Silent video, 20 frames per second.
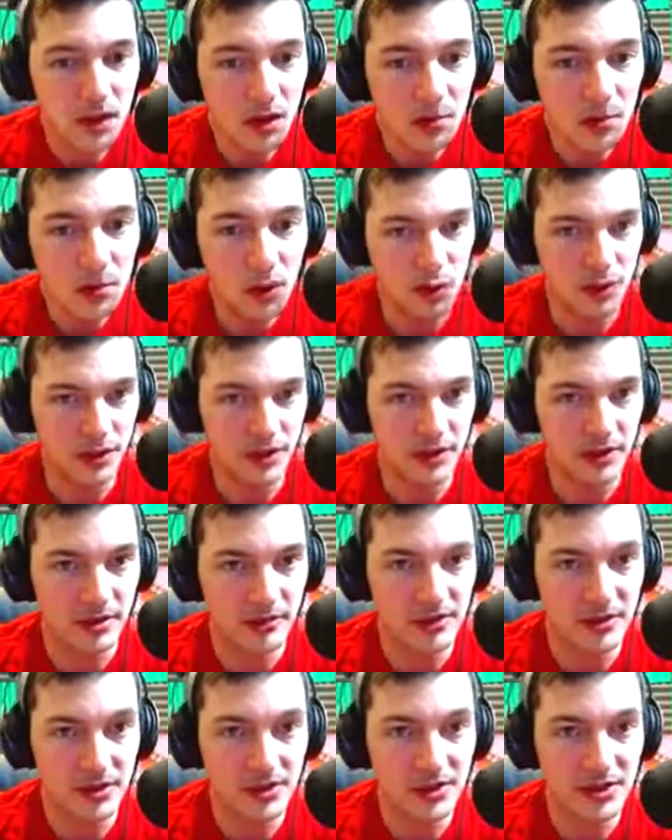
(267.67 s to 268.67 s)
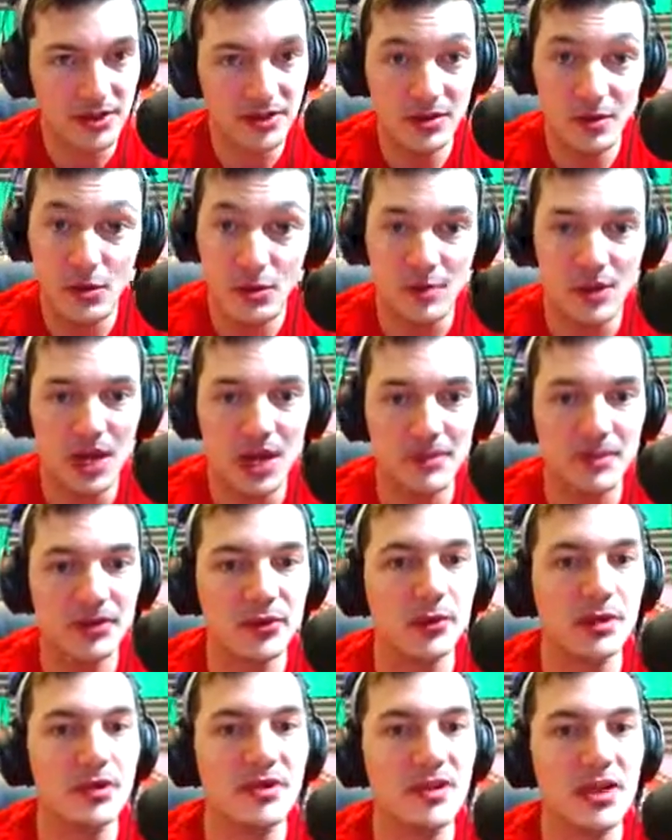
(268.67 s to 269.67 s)
Mortar versus, pump.
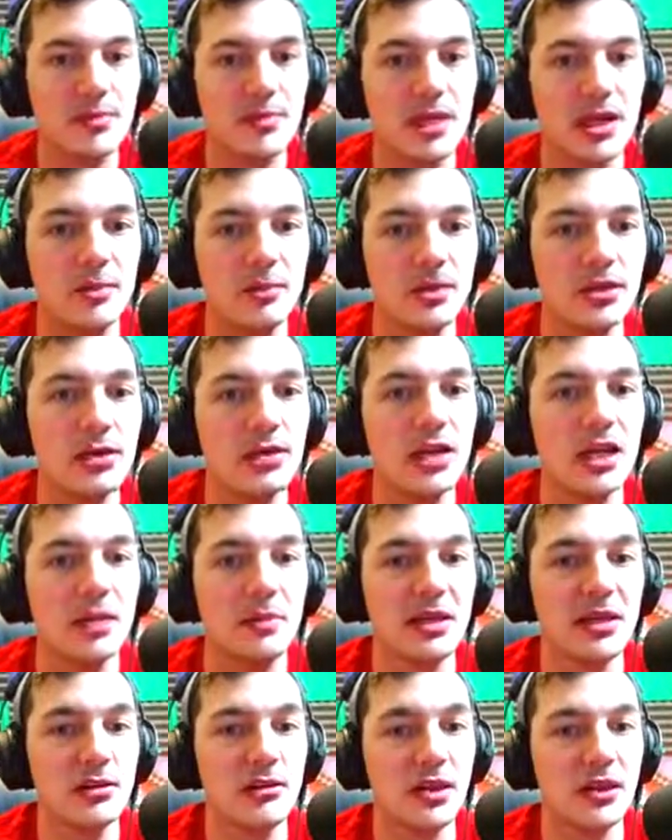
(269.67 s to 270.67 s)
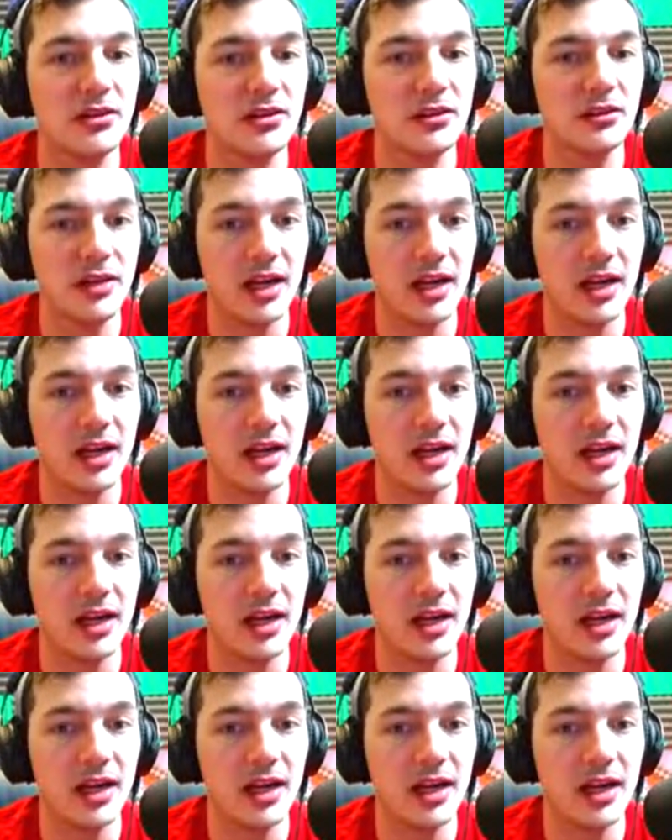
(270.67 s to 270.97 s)
So when you see a pump, you know you got to be aggressive.